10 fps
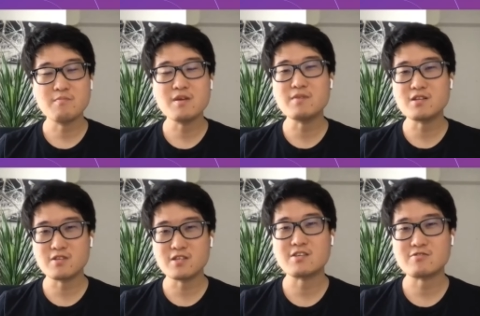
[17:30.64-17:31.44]

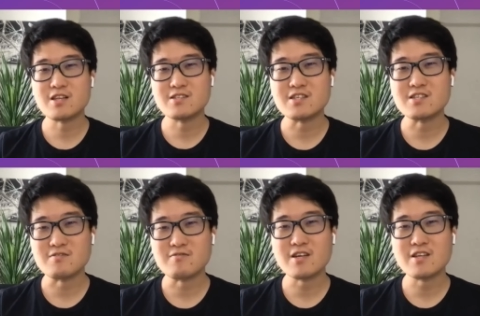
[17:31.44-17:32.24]
commitment to
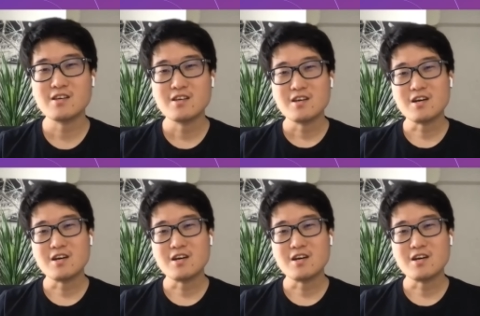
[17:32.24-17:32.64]
decentralization, right?